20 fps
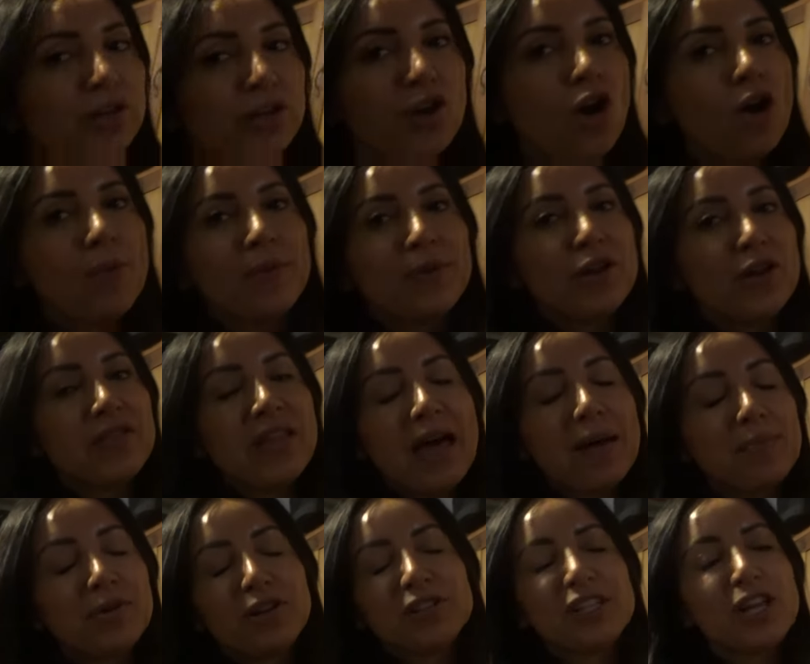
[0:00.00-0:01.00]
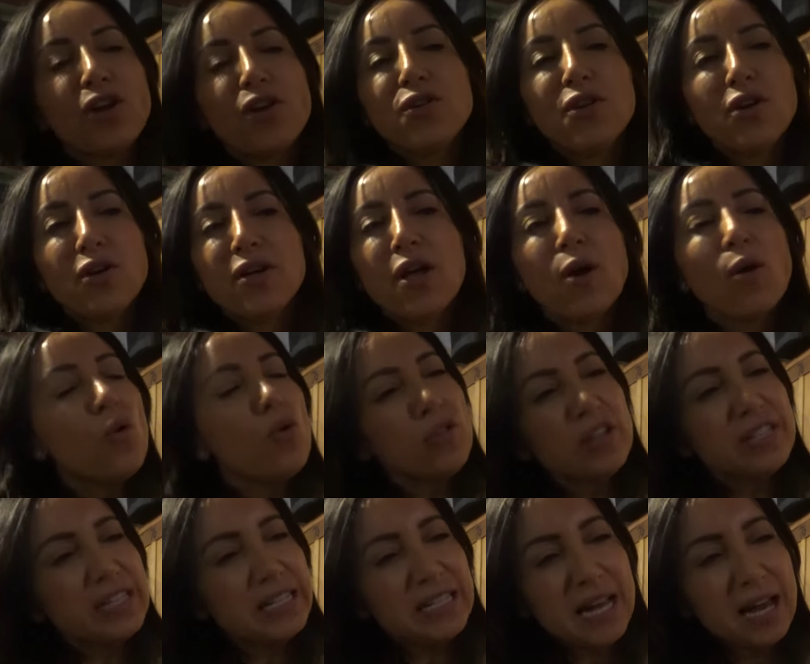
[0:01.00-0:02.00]
going to comment on that because I don't know. All the
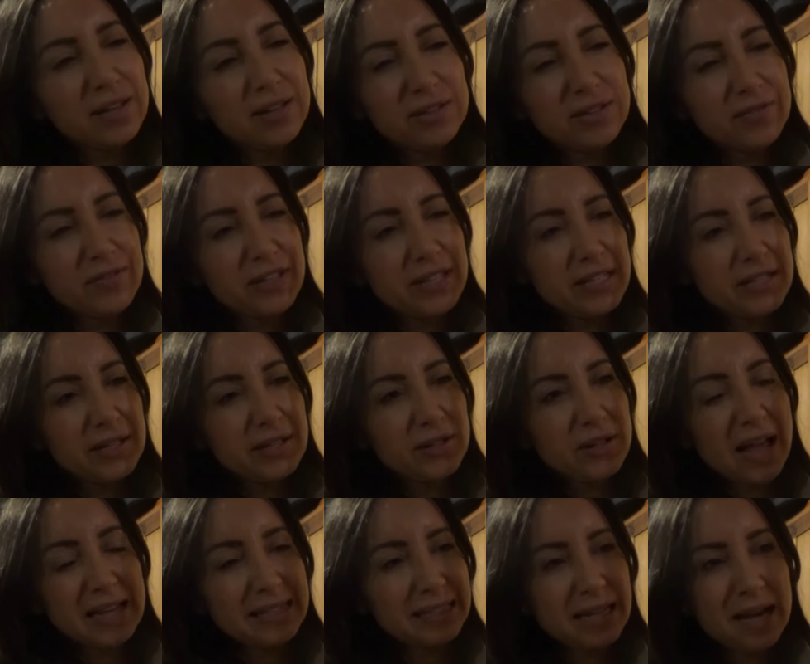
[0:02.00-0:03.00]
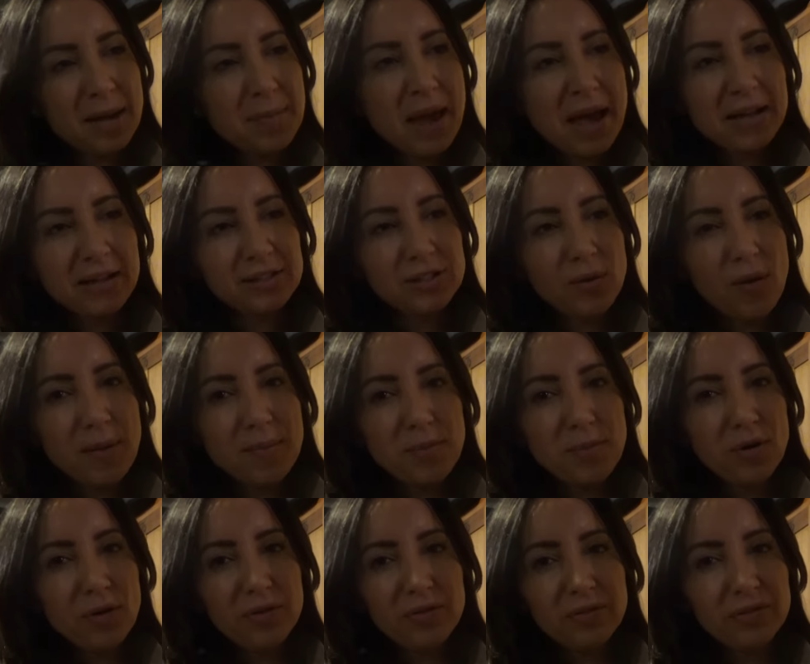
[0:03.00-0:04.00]
details of the deal hasn't come out, so I'm
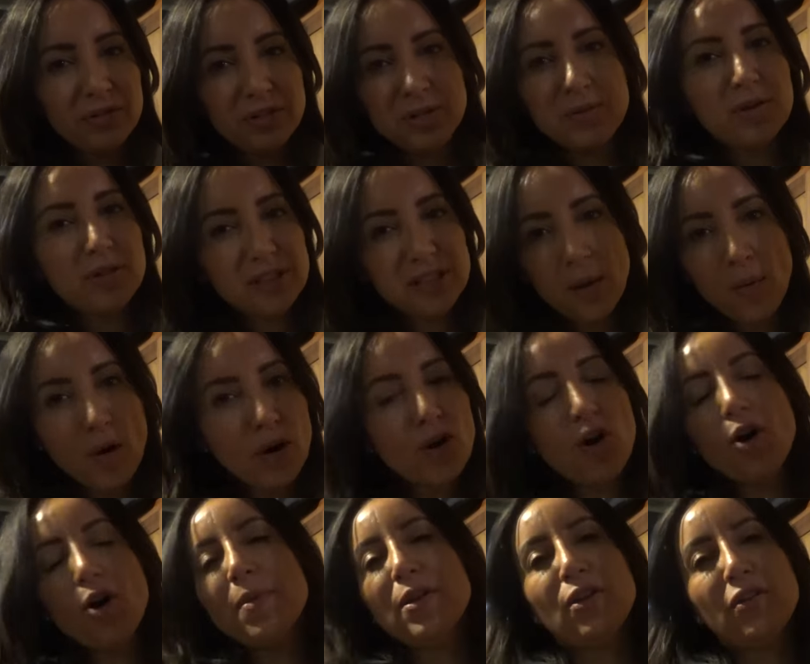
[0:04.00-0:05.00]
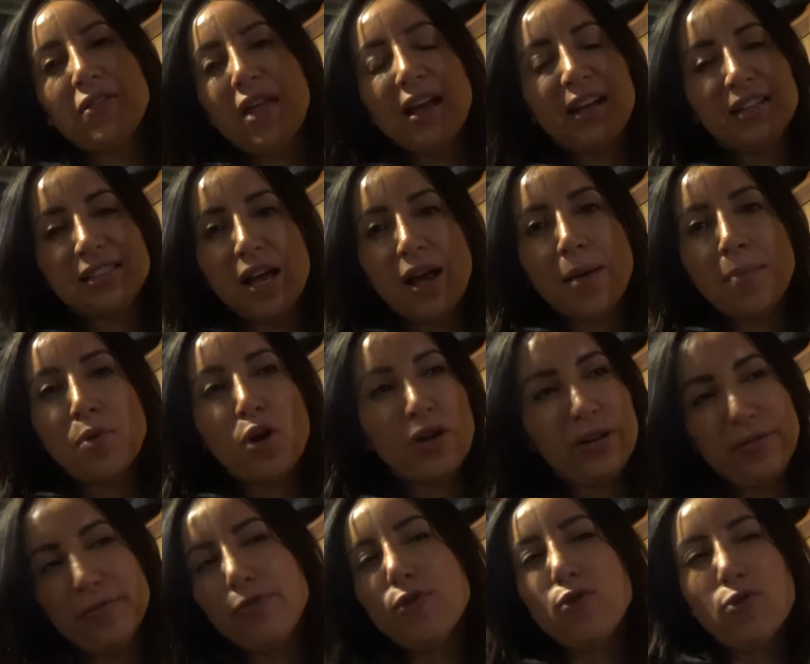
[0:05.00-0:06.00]
not, to be honest, I won't comment on that because I'm not
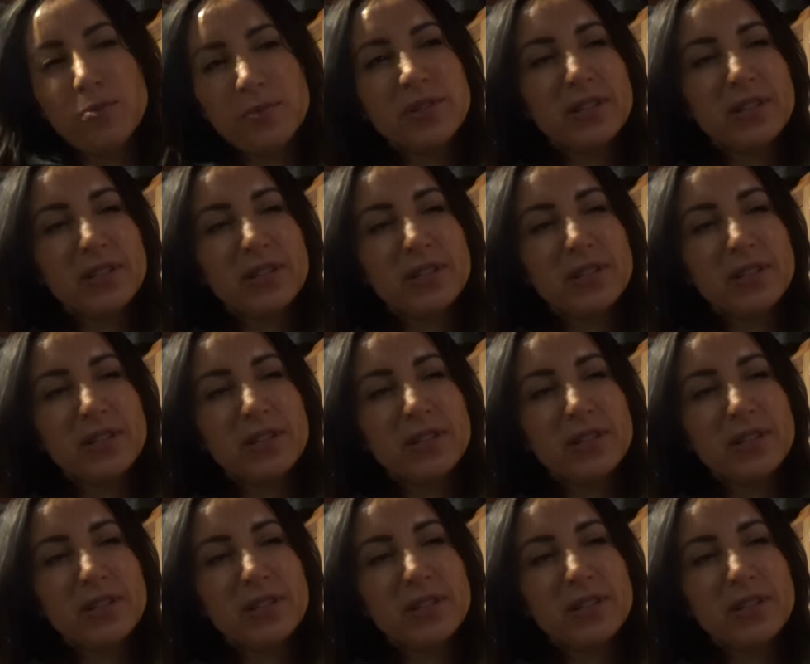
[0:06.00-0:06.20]
informed.